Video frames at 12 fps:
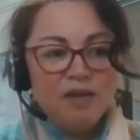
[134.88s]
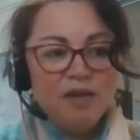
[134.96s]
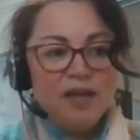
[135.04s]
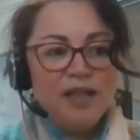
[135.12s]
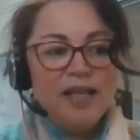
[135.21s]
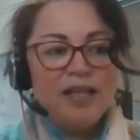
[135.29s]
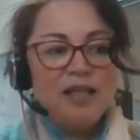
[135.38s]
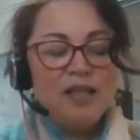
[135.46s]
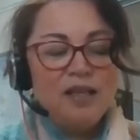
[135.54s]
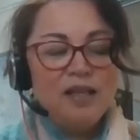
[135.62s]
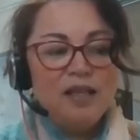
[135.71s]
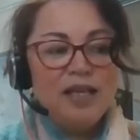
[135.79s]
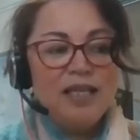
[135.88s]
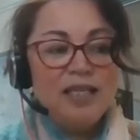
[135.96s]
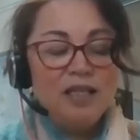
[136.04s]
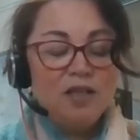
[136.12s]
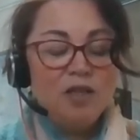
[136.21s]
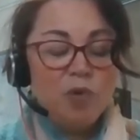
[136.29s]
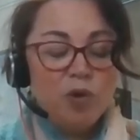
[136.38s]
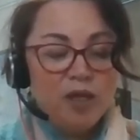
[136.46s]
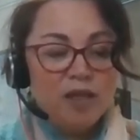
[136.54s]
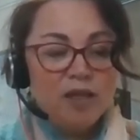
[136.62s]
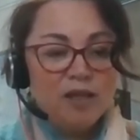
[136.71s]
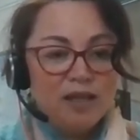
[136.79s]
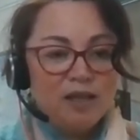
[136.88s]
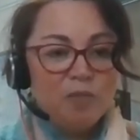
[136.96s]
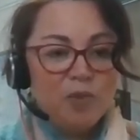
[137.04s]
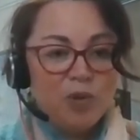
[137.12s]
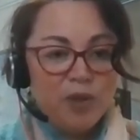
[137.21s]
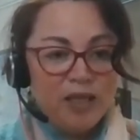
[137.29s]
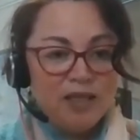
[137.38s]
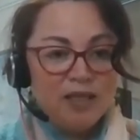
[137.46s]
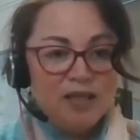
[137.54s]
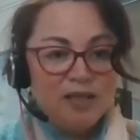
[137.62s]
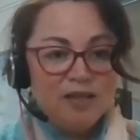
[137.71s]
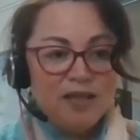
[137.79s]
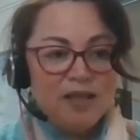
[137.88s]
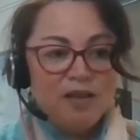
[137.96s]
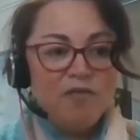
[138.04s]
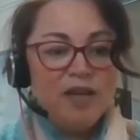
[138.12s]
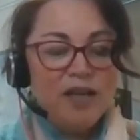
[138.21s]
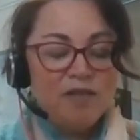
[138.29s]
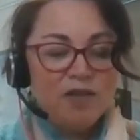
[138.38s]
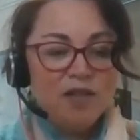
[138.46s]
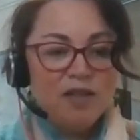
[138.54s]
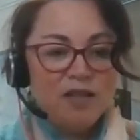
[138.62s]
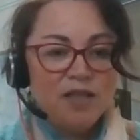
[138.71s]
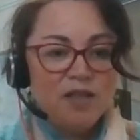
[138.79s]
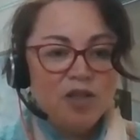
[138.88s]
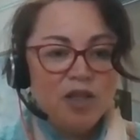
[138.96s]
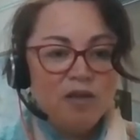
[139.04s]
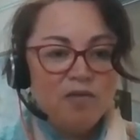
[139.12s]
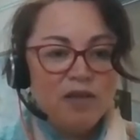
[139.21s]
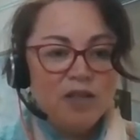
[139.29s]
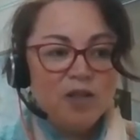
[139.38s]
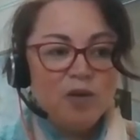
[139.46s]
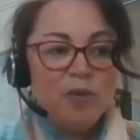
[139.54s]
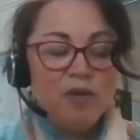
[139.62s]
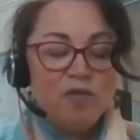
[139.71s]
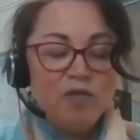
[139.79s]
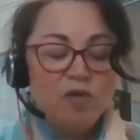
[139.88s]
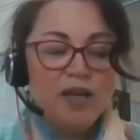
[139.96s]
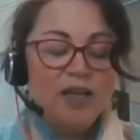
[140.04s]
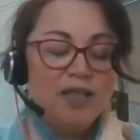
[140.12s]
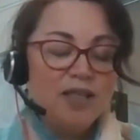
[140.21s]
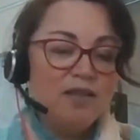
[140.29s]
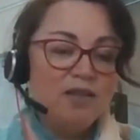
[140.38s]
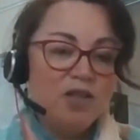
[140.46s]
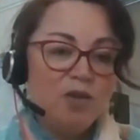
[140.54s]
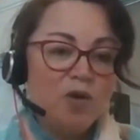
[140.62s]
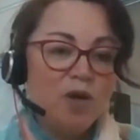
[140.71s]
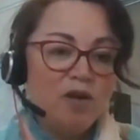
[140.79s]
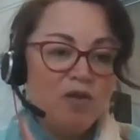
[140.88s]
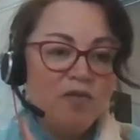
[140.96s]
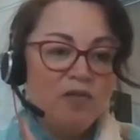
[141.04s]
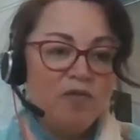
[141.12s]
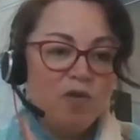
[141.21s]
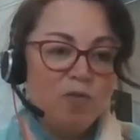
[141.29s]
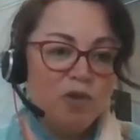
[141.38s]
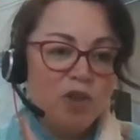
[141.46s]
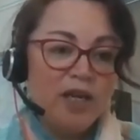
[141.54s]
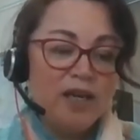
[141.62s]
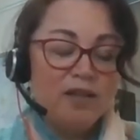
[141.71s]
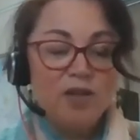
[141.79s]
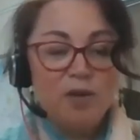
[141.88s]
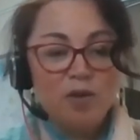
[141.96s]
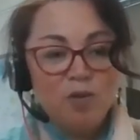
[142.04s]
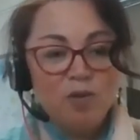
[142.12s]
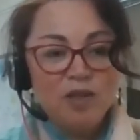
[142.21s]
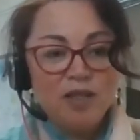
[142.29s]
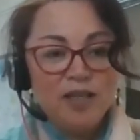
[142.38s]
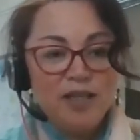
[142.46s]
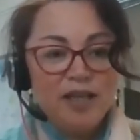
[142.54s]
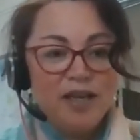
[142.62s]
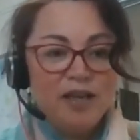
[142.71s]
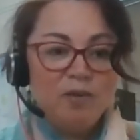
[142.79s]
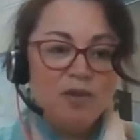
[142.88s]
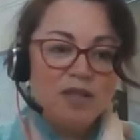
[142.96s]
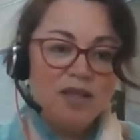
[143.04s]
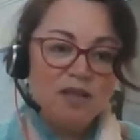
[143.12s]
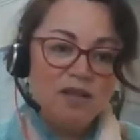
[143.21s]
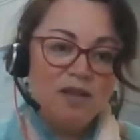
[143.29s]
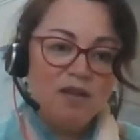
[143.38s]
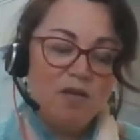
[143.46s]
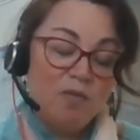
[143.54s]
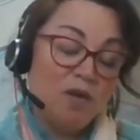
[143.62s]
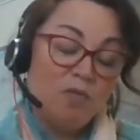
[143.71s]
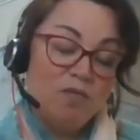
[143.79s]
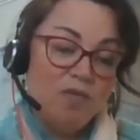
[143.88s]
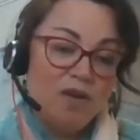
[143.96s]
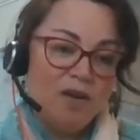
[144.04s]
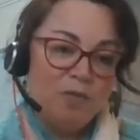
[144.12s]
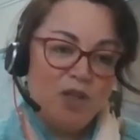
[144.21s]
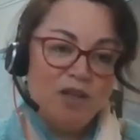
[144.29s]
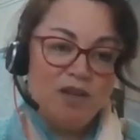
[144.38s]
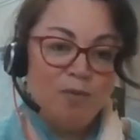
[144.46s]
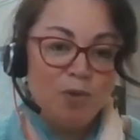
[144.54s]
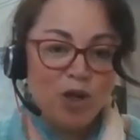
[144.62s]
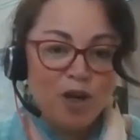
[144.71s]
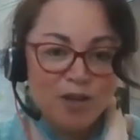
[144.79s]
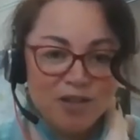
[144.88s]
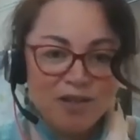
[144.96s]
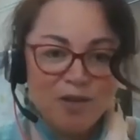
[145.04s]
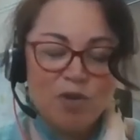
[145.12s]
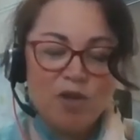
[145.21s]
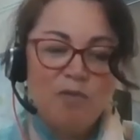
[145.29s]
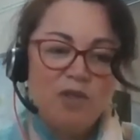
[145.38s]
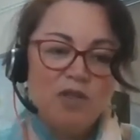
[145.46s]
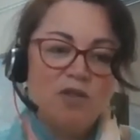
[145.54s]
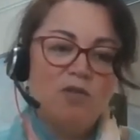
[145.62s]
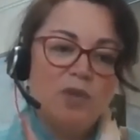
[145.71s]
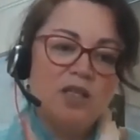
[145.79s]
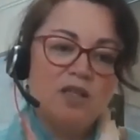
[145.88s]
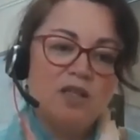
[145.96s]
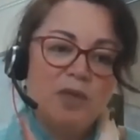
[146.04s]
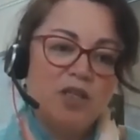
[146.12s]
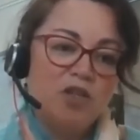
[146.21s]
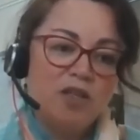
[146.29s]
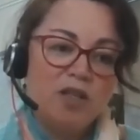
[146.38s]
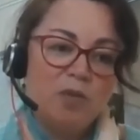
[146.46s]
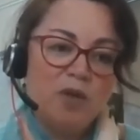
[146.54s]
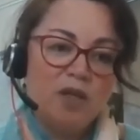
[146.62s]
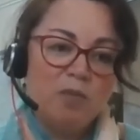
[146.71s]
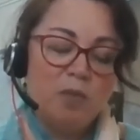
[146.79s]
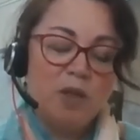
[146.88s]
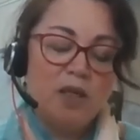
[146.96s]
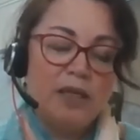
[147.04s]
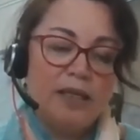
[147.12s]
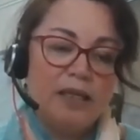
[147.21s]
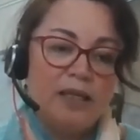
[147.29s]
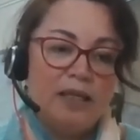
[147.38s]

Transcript: then they didn't appoint at that point. Then they re-advertised in the January, so I went for it. I did do quite a lot of informal chat, so I called the CEO and said, you know, I'm just a primary school business manager. Is it worth me applying?